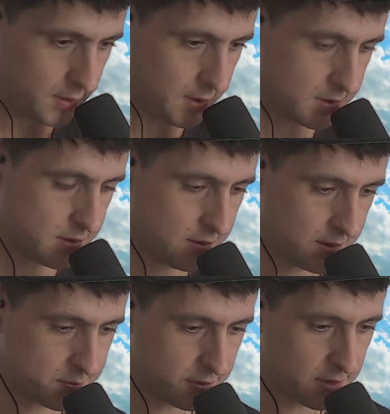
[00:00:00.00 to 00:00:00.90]
so uh, let's
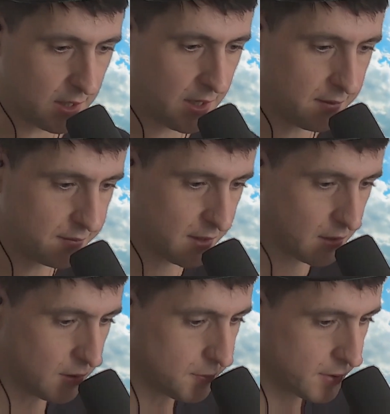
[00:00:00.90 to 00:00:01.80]
put the live thing
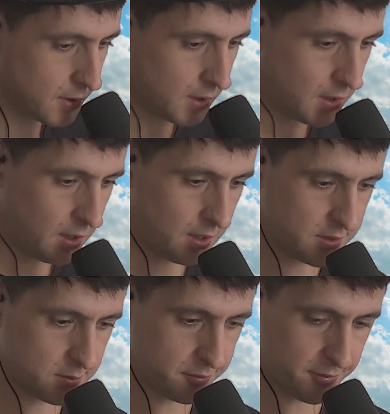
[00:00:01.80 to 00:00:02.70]
up. Uh,
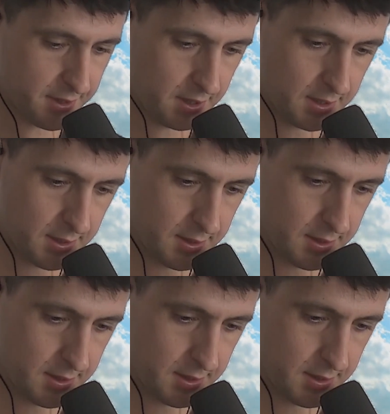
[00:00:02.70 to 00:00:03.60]
some pre,
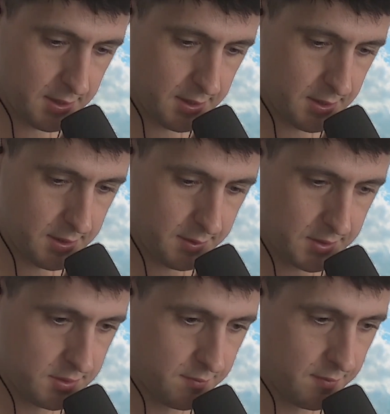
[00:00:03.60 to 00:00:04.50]
uh, yeah, Sunday,
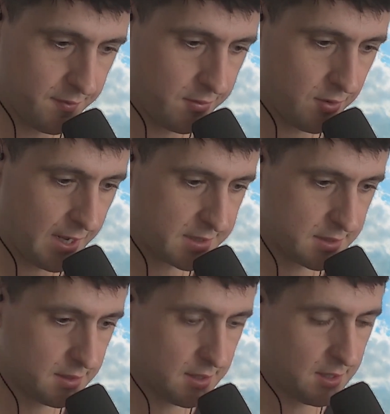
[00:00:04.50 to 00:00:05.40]
very relaxing
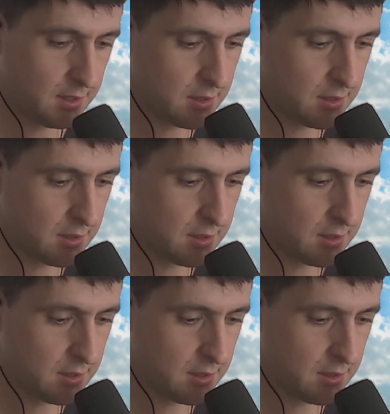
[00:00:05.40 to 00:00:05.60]
day.